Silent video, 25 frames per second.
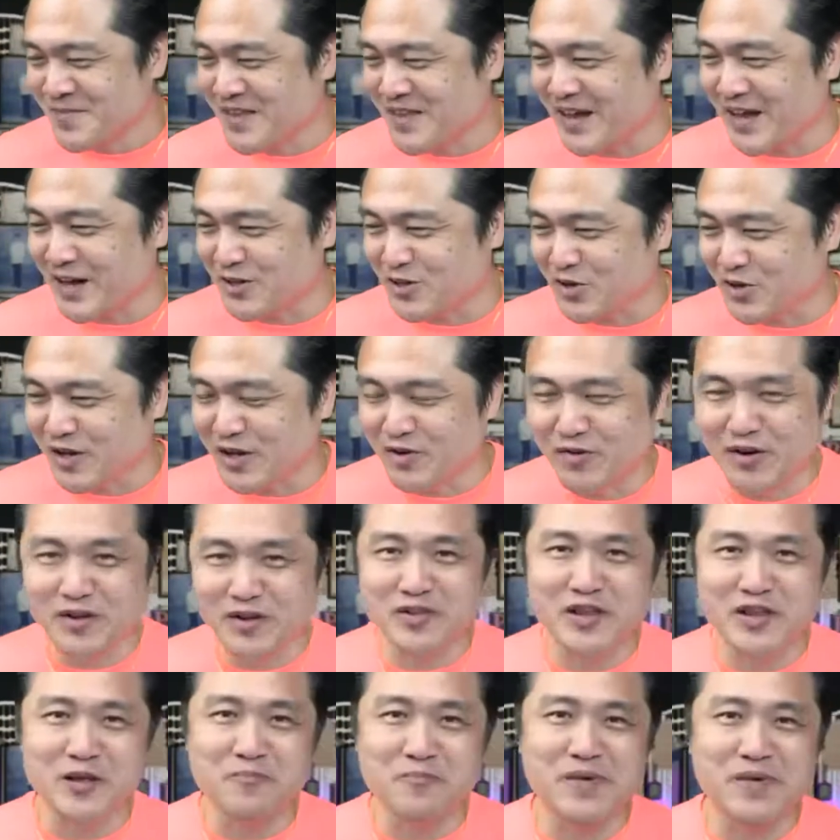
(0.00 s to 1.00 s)
They are doing
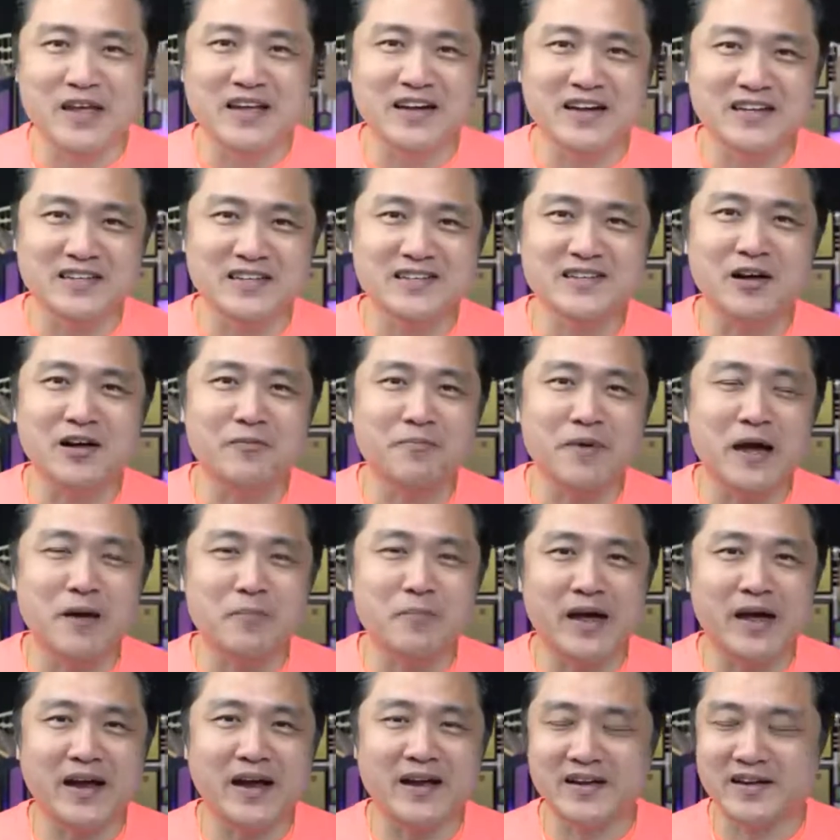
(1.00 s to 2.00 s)
one of the biggest stock
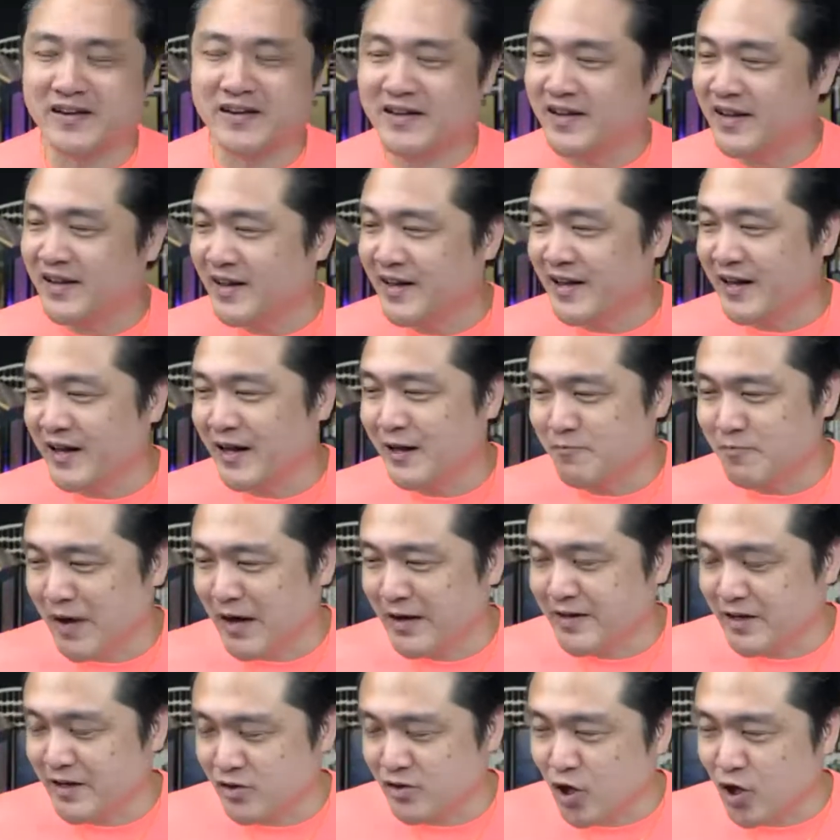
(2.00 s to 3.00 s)
buyback
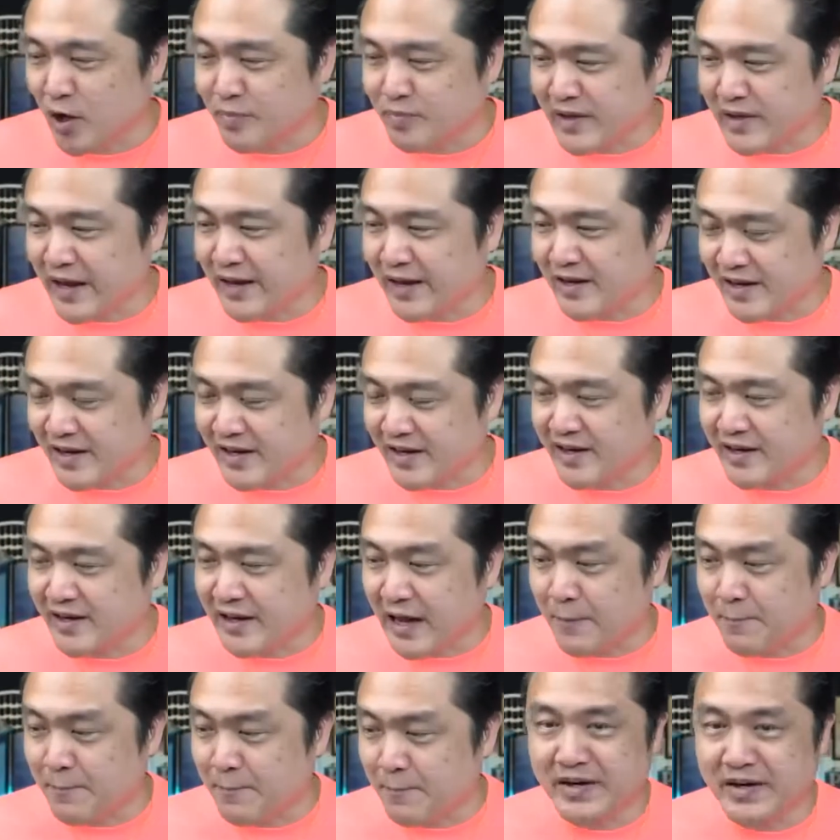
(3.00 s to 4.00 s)
among the top 10 leading
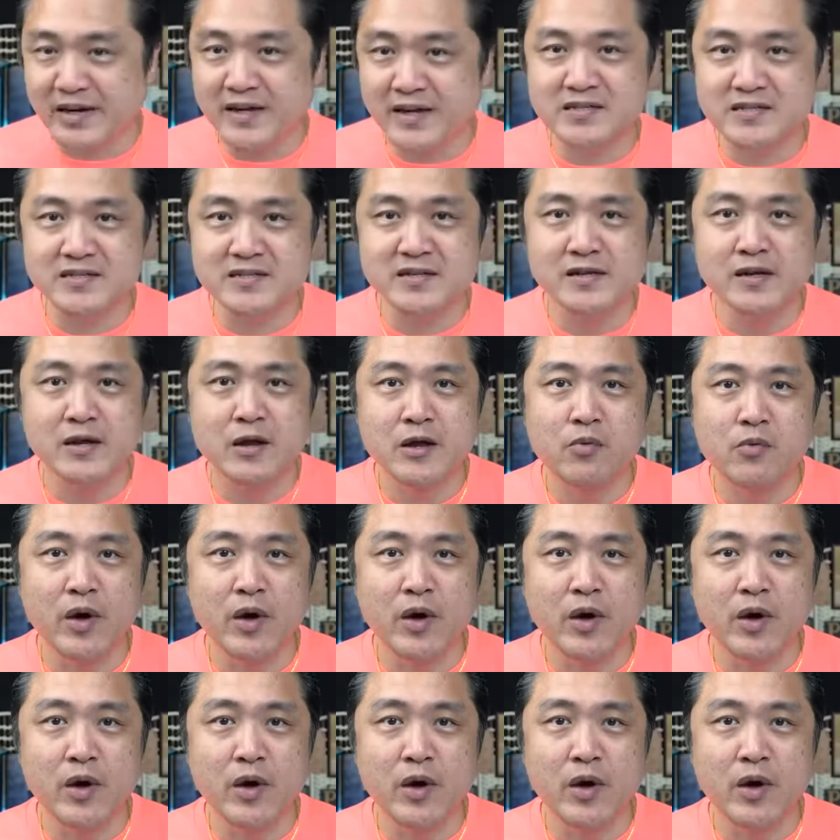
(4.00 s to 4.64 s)
companies,